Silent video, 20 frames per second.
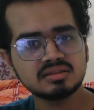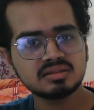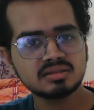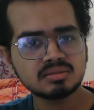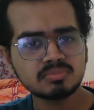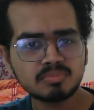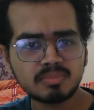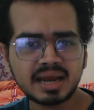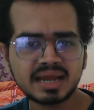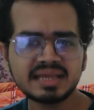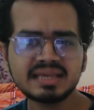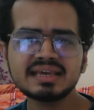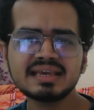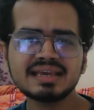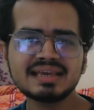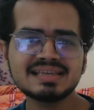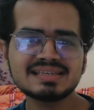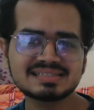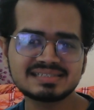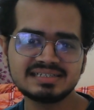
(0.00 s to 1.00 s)
the mic
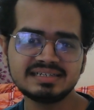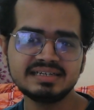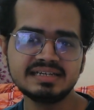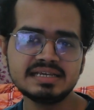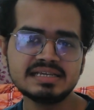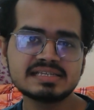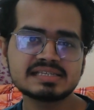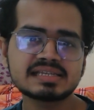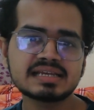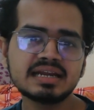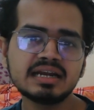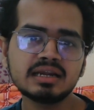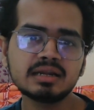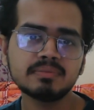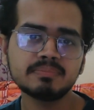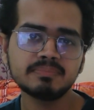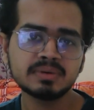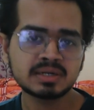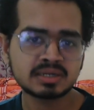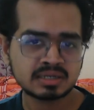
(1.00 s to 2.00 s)
is
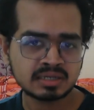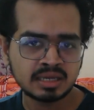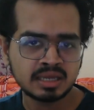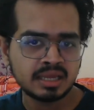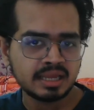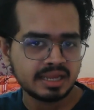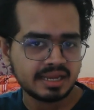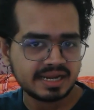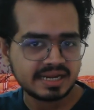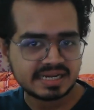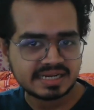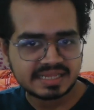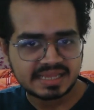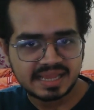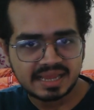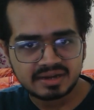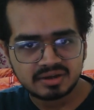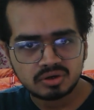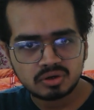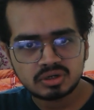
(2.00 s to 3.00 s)
decent, but it
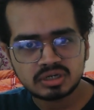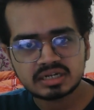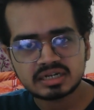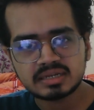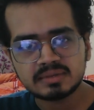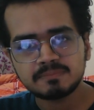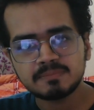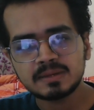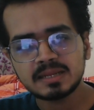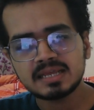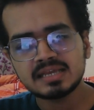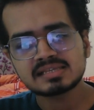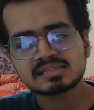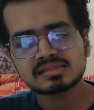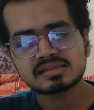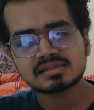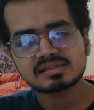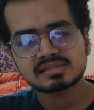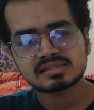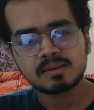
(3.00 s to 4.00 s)
cannot replace
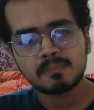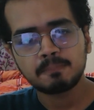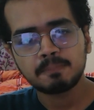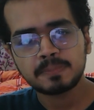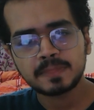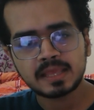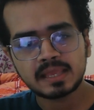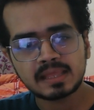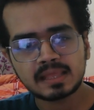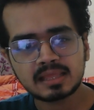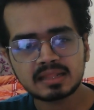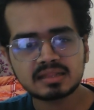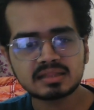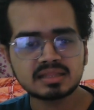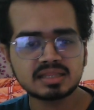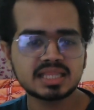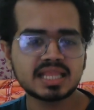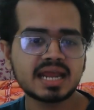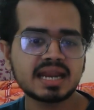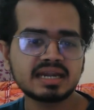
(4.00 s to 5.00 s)

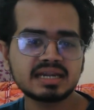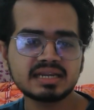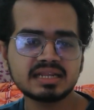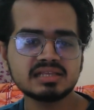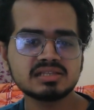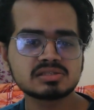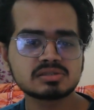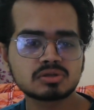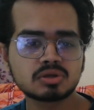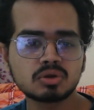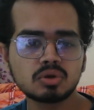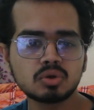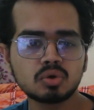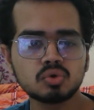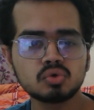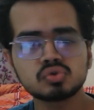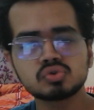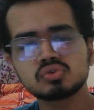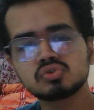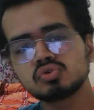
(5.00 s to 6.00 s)
something that is
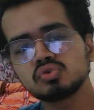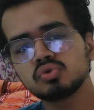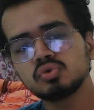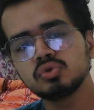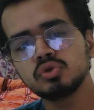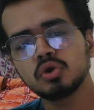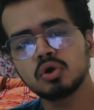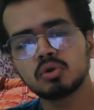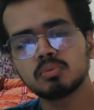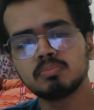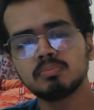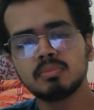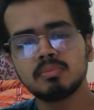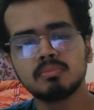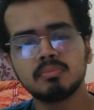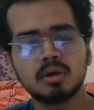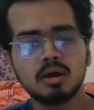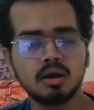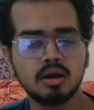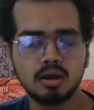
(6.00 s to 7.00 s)
close to your
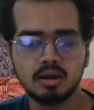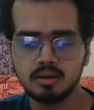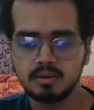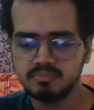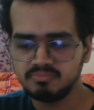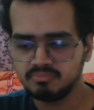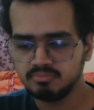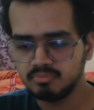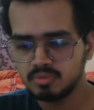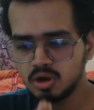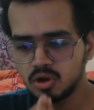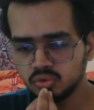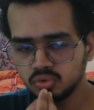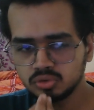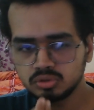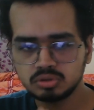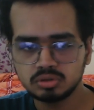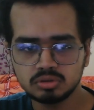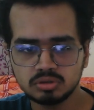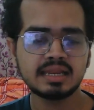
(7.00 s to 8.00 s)
mouth,
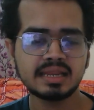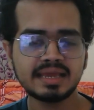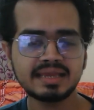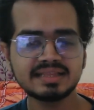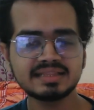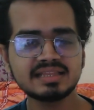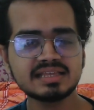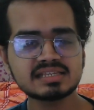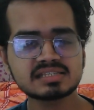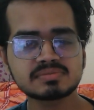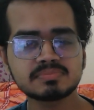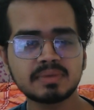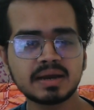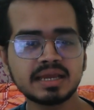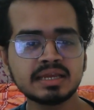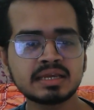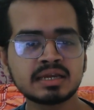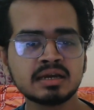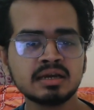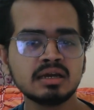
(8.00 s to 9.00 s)
like this
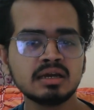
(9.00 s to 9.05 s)
mic,